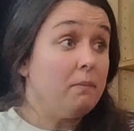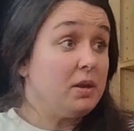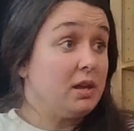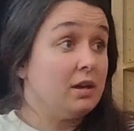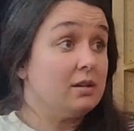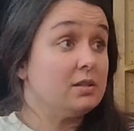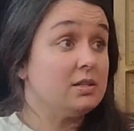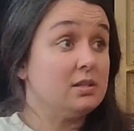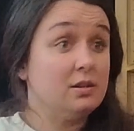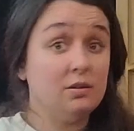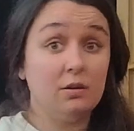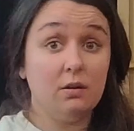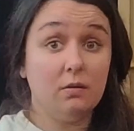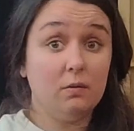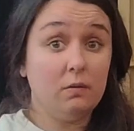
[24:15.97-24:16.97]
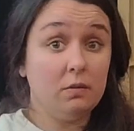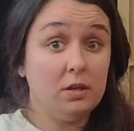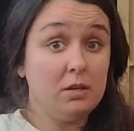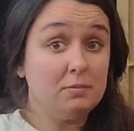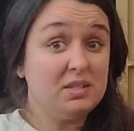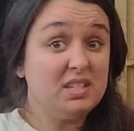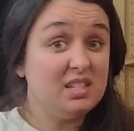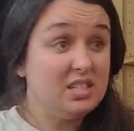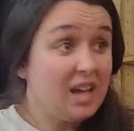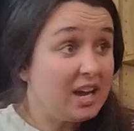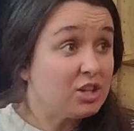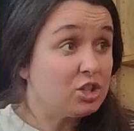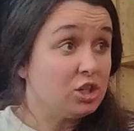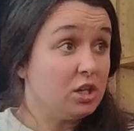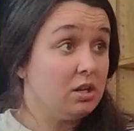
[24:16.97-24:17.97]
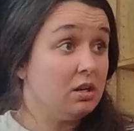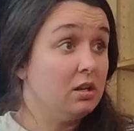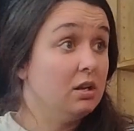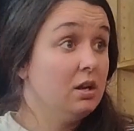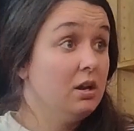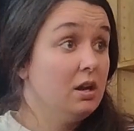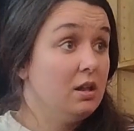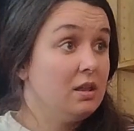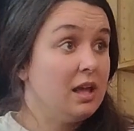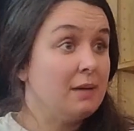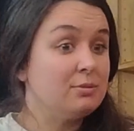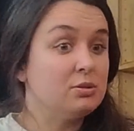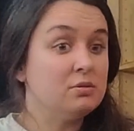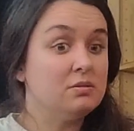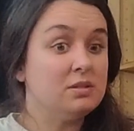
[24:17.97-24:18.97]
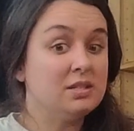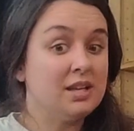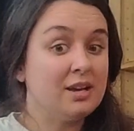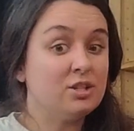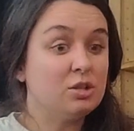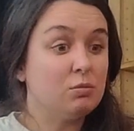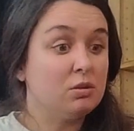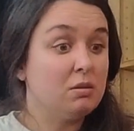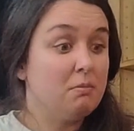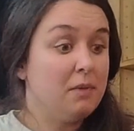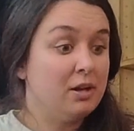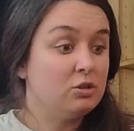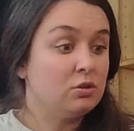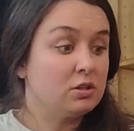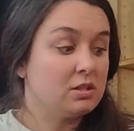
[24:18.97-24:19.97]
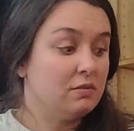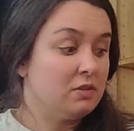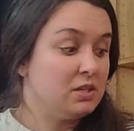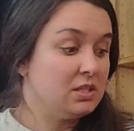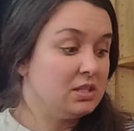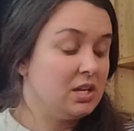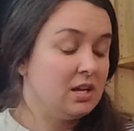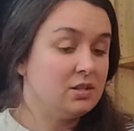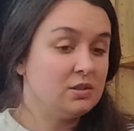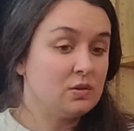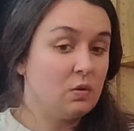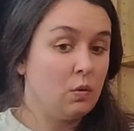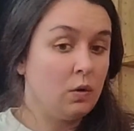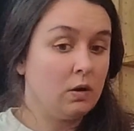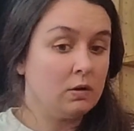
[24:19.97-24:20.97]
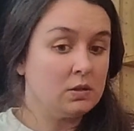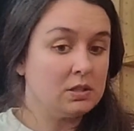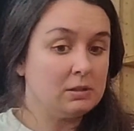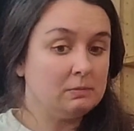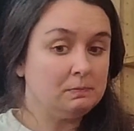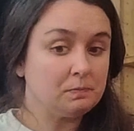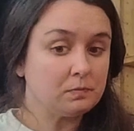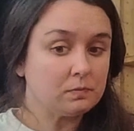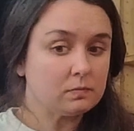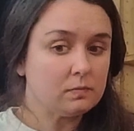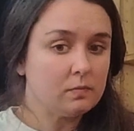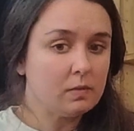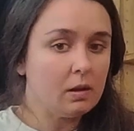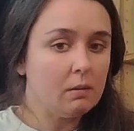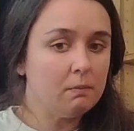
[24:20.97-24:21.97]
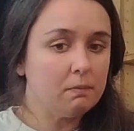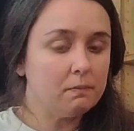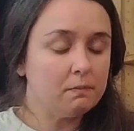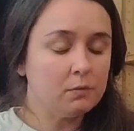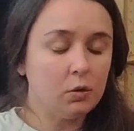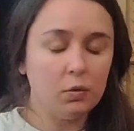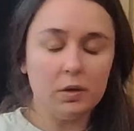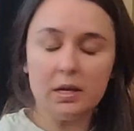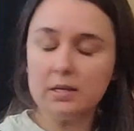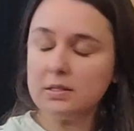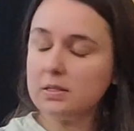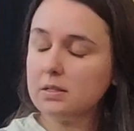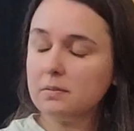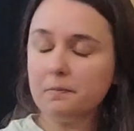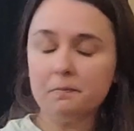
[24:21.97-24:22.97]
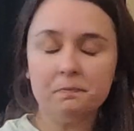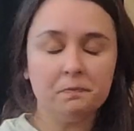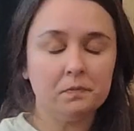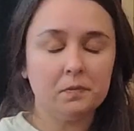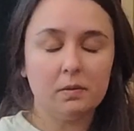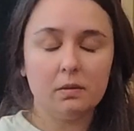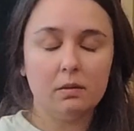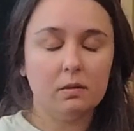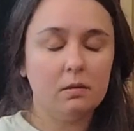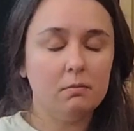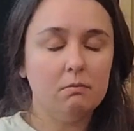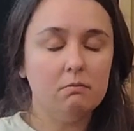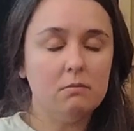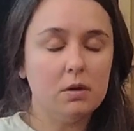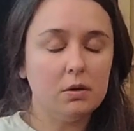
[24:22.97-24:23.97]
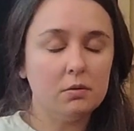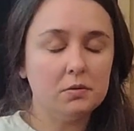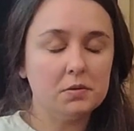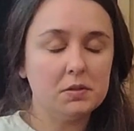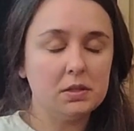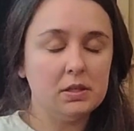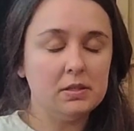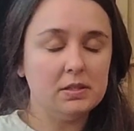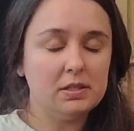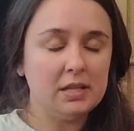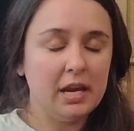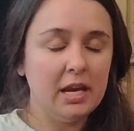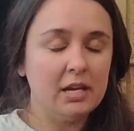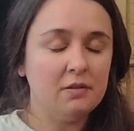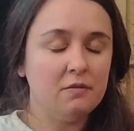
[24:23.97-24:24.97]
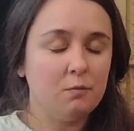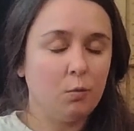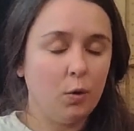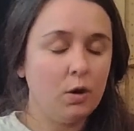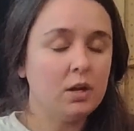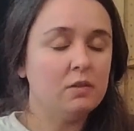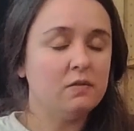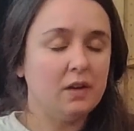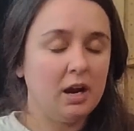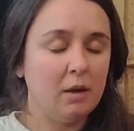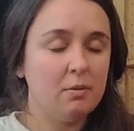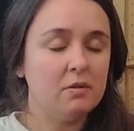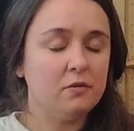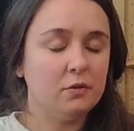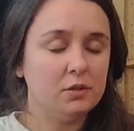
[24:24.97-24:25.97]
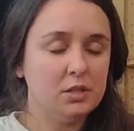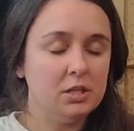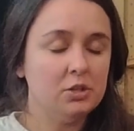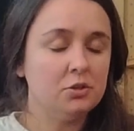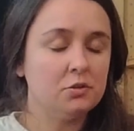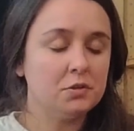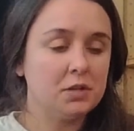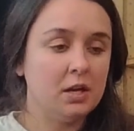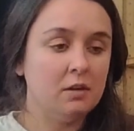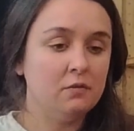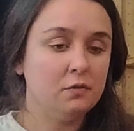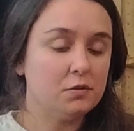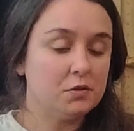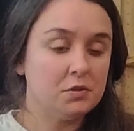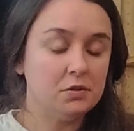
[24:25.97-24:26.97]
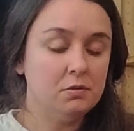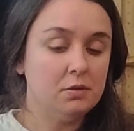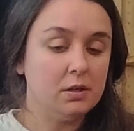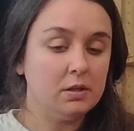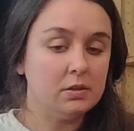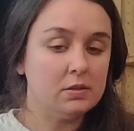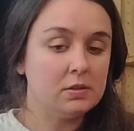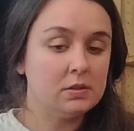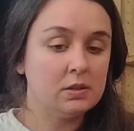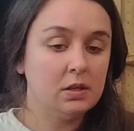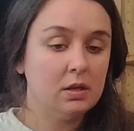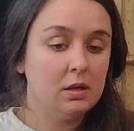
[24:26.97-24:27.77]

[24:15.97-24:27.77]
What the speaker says: because, the obsession, the absolute obsession with the metrics of these test scores creates the most insane work environment for teachers and for students.